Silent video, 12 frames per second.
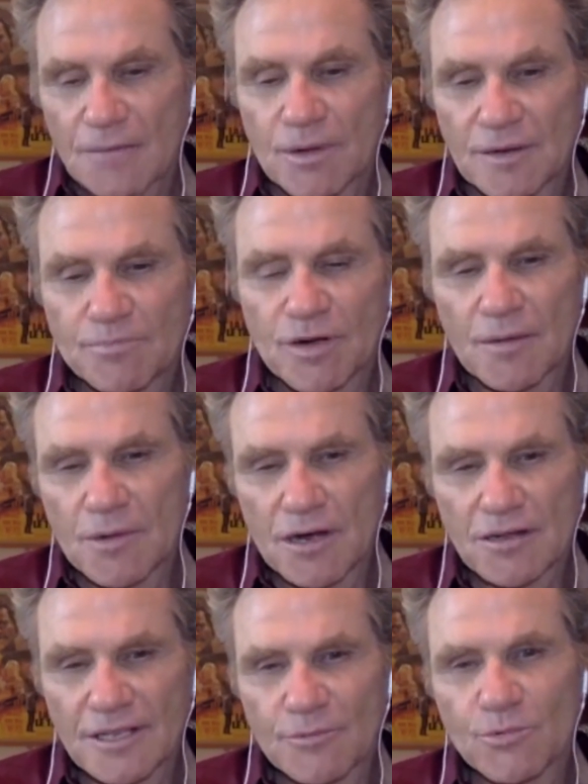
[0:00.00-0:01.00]
But
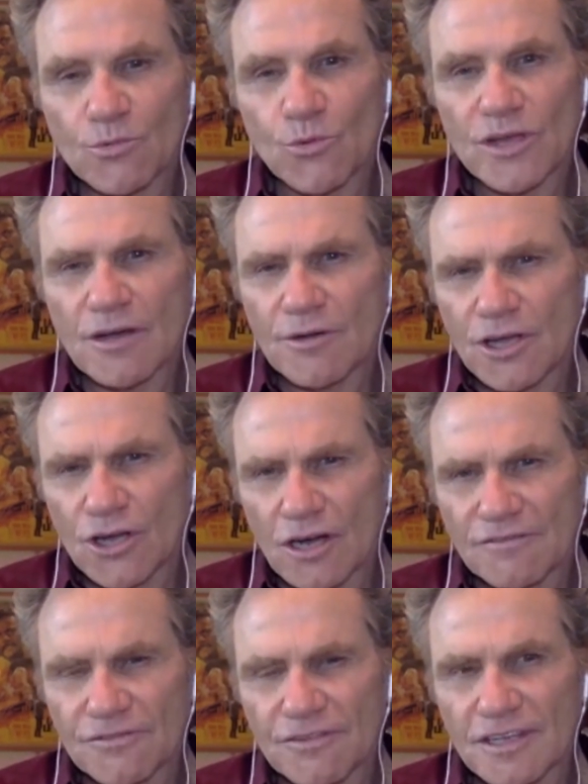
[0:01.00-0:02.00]
primarily, we're going
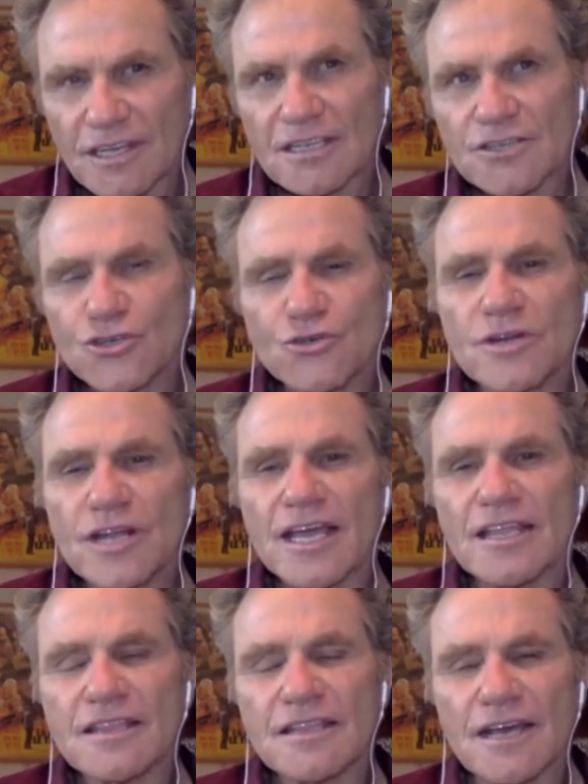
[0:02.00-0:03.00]
off June
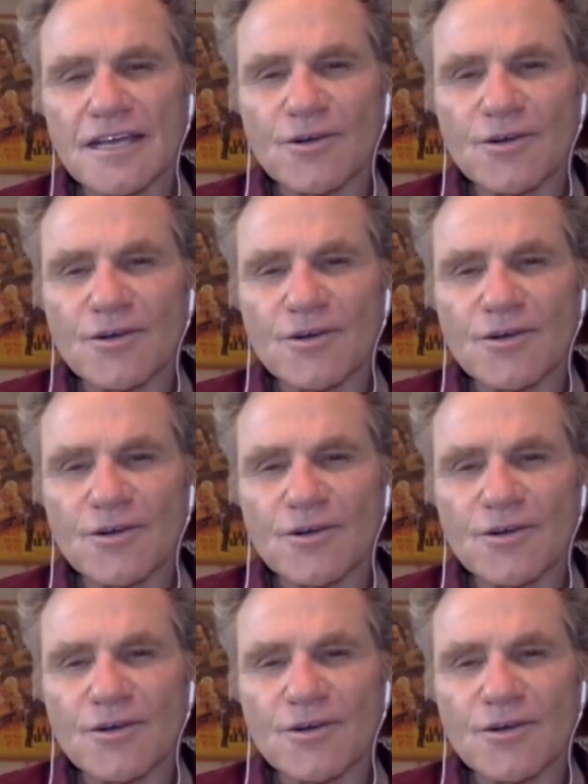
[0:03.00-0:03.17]
8th.